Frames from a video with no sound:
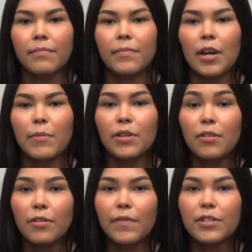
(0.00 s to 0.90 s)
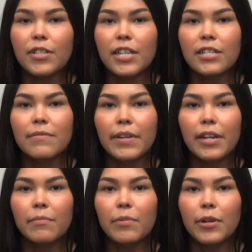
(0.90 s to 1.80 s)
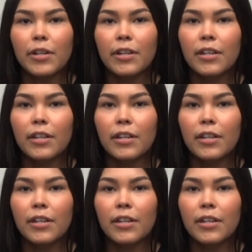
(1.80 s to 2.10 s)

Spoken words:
Coming to university is very important,